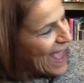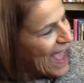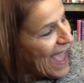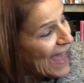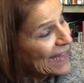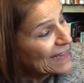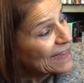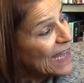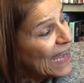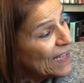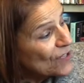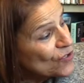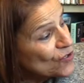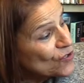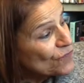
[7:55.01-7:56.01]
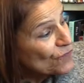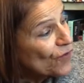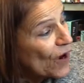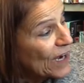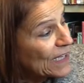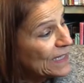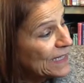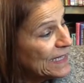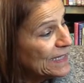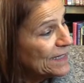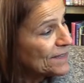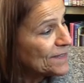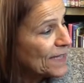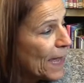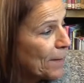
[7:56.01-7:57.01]
At lunch,
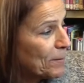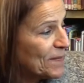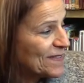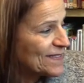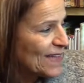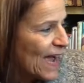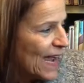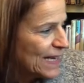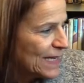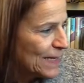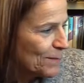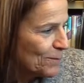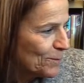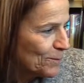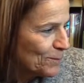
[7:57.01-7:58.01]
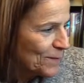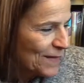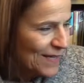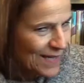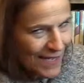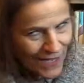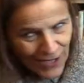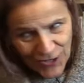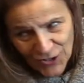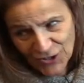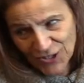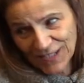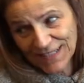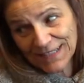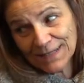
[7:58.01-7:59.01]
Frogilina sat beside him.
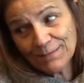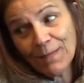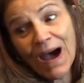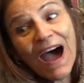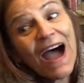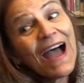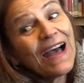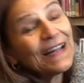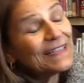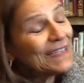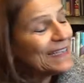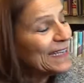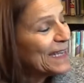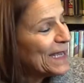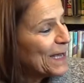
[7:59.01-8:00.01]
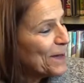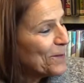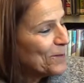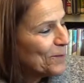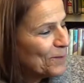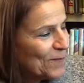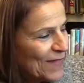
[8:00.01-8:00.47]
She smiled at him